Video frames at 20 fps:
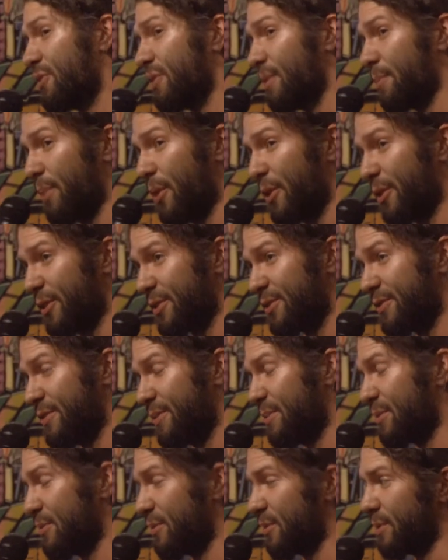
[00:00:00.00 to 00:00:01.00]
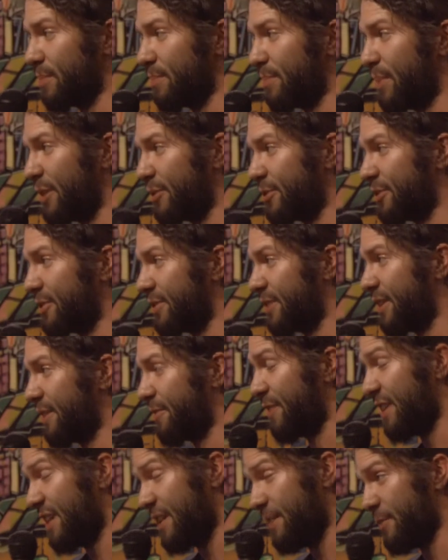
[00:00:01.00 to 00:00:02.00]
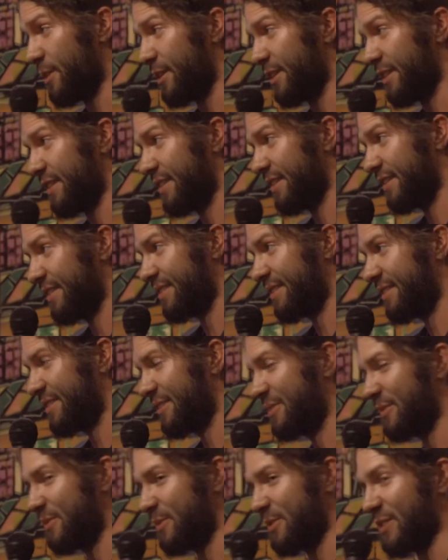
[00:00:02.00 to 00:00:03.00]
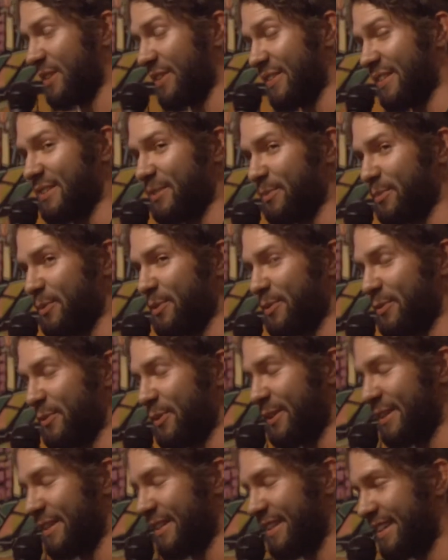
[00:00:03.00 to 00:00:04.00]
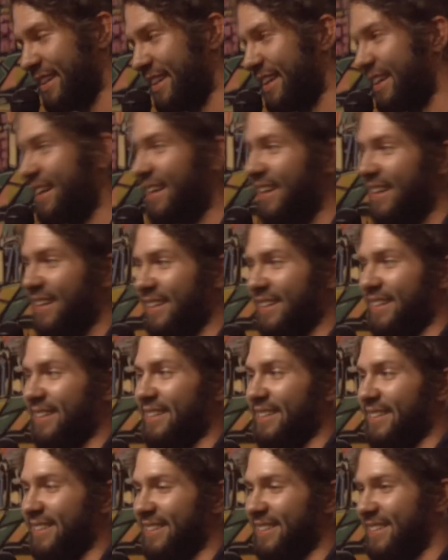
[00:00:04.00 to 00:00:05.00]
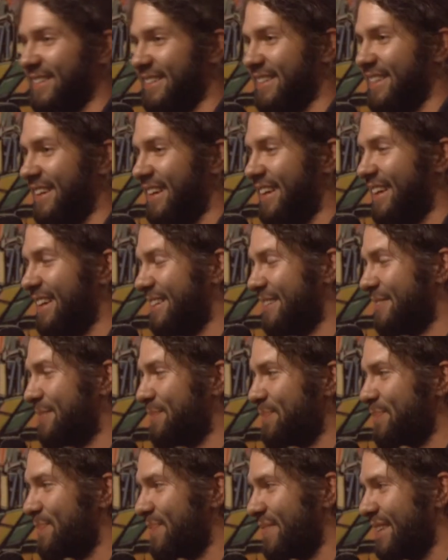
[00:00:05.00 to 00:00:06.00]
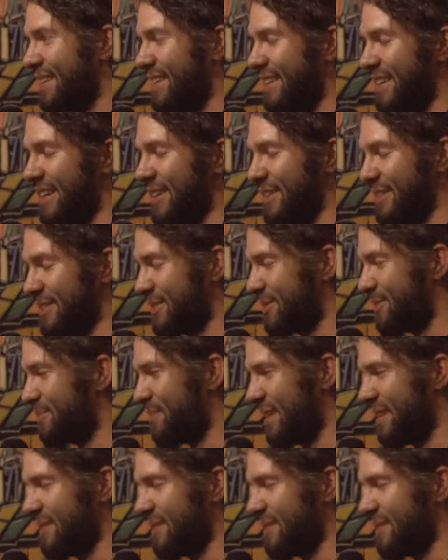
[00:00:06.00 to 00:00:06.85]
of the parts from it were purchased off eBay, which I think is pretty funny. Uh, you know, it's